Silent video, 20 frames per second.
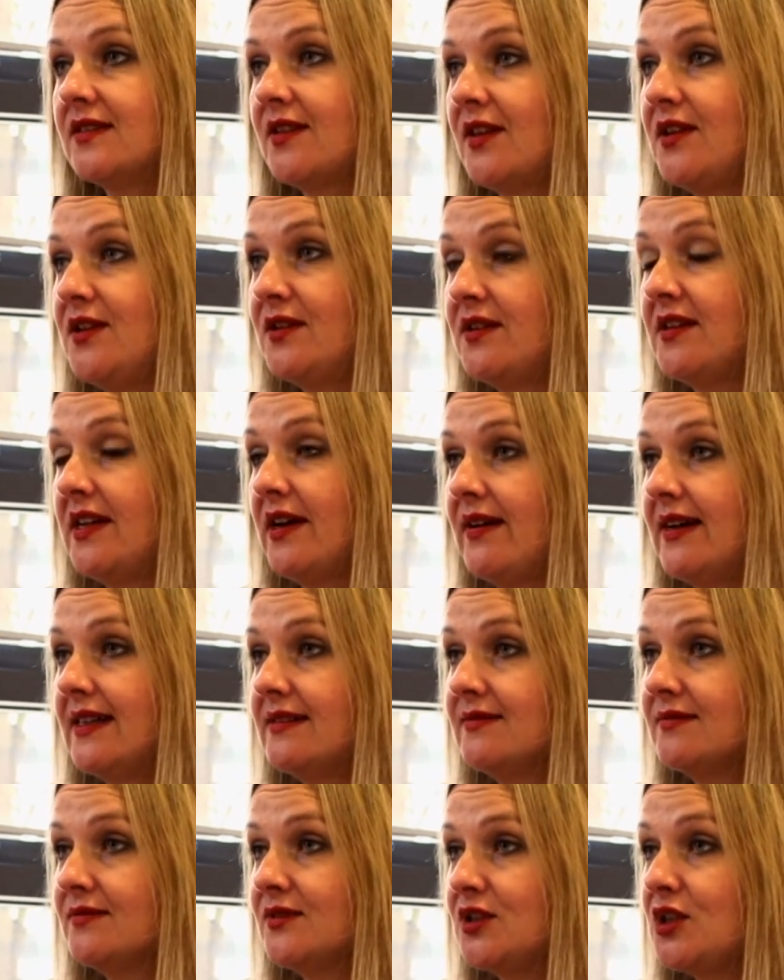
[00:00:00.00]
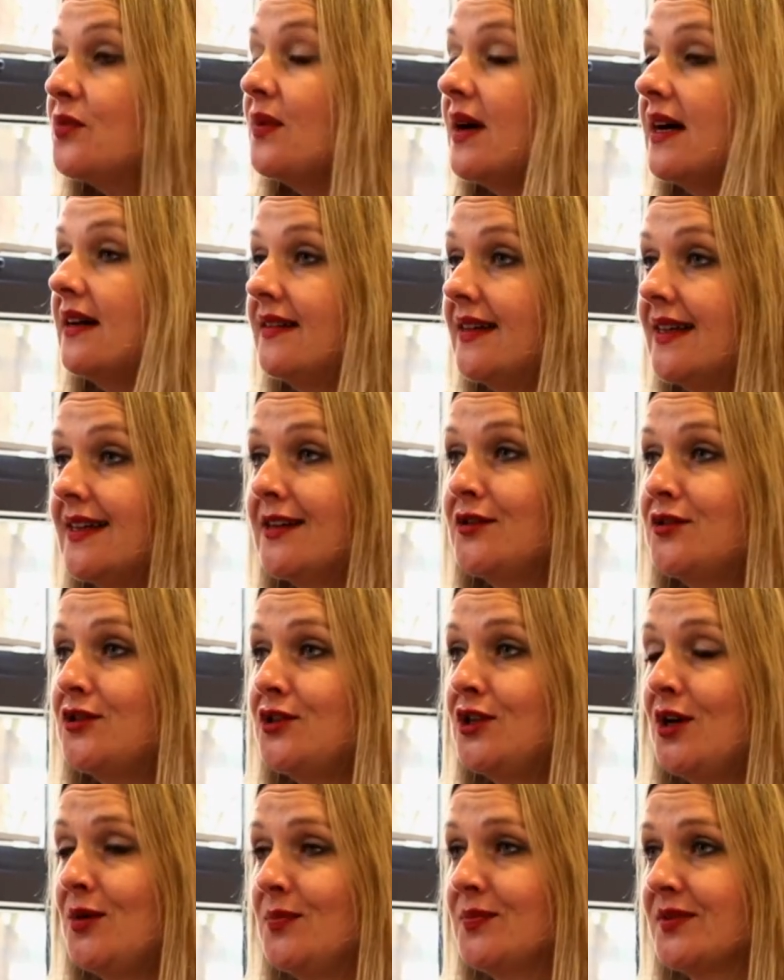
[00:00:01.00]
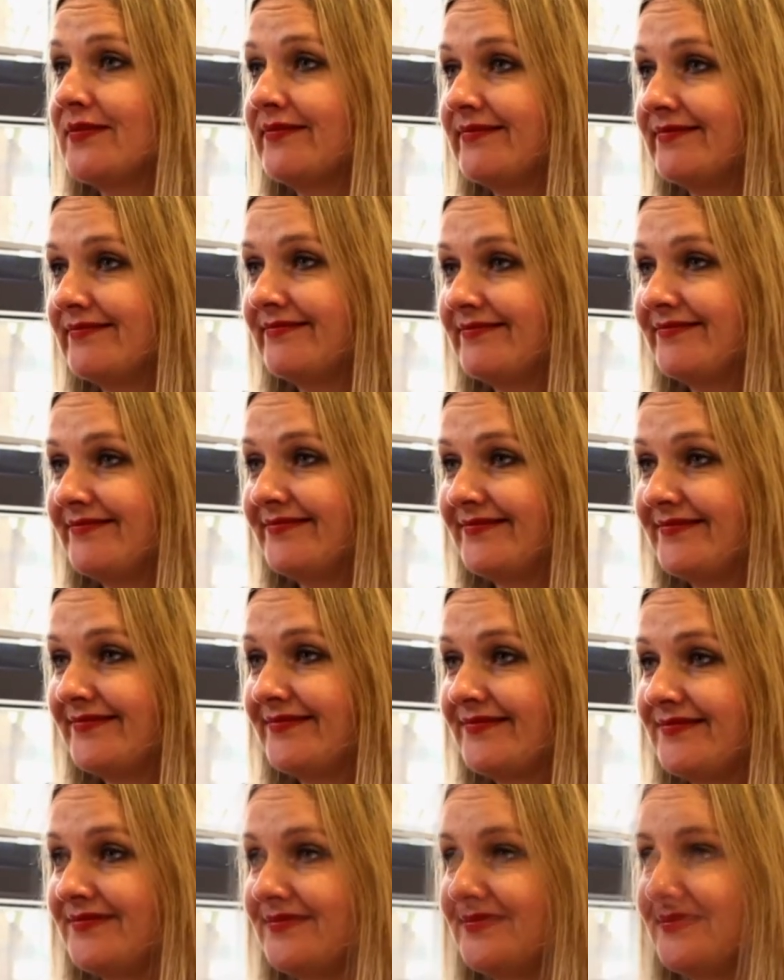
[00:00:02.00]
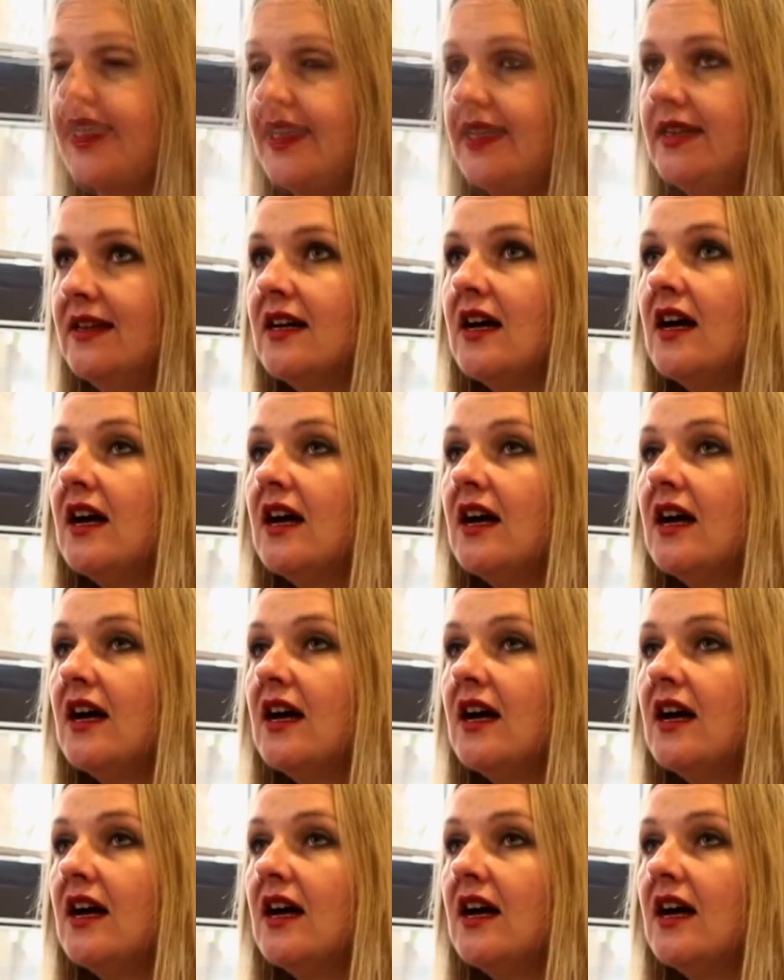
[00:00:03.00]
so you can go out and do well and get good jobs. Okay.